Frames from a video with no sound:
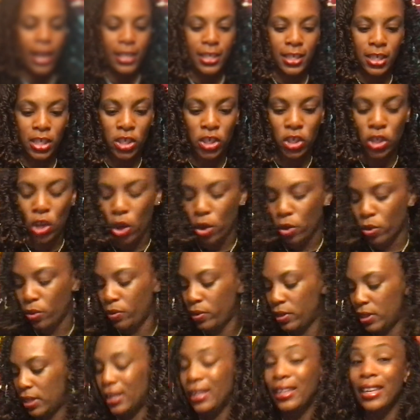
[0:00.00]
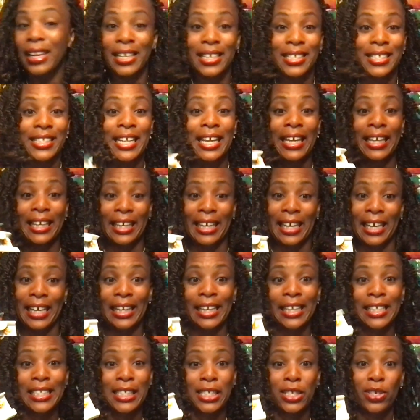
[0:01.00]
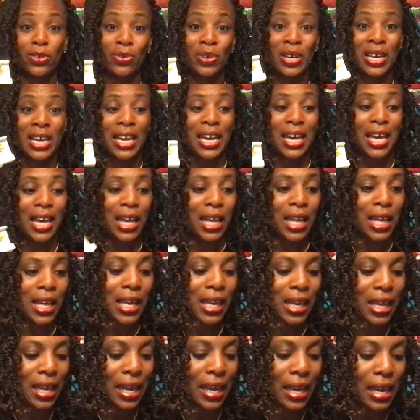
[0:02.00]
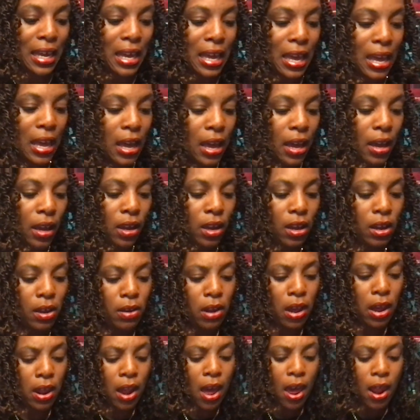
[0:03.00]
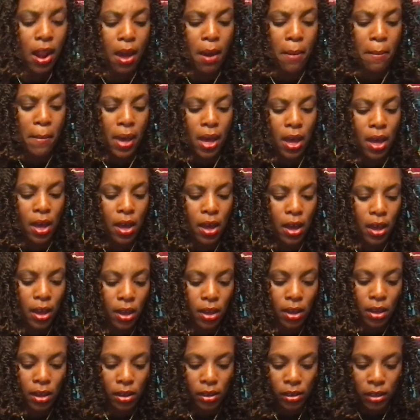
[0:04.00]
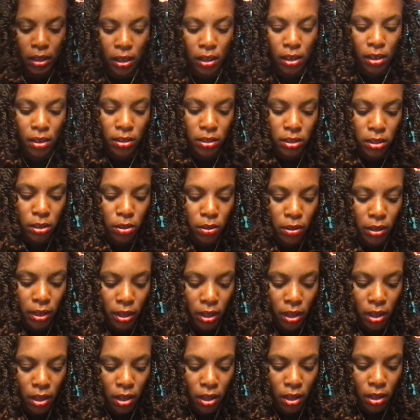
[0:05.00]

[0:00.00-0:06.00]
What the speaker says: so let's get into it. Get into it. Get into it.